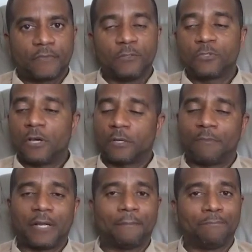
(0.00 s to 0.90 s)
You're talking
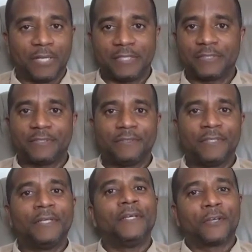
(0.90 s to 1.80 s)
about a blessing.
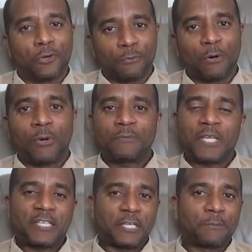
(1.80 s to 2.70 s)
Go to my
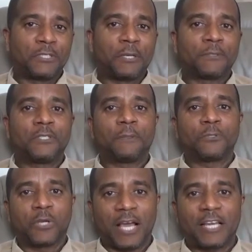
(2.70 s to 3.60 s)
website,
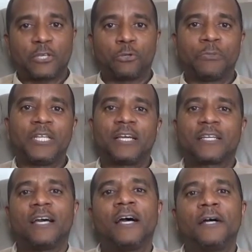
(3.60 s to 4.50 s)

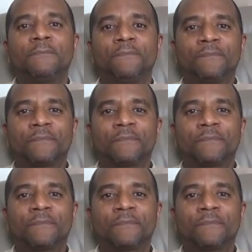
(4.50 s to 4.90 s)
www.godcuredme.com.